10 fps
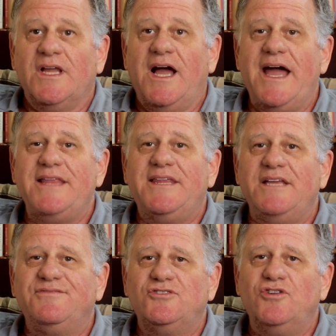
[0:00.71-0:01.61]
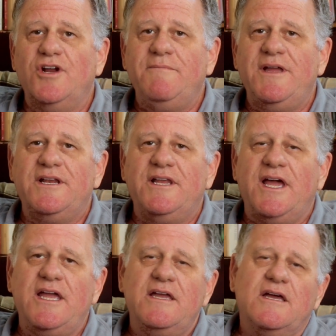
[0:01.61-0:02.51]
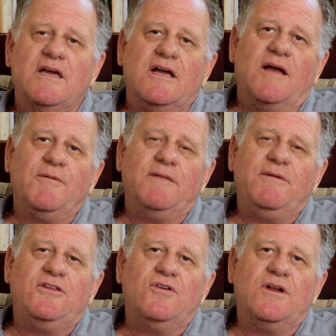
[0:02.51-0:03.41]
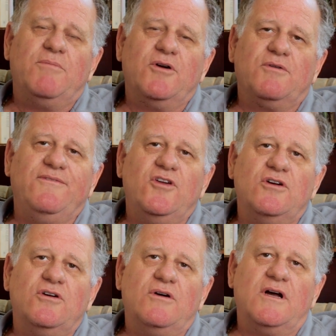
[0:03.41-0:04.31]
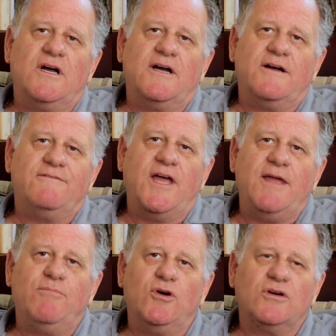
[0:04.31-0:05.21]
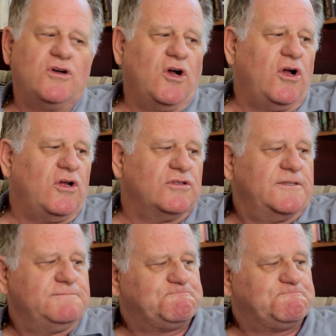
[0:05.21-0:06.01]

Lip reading: Hi, thanks for joining me today. I'm going to be doing a book review of a book called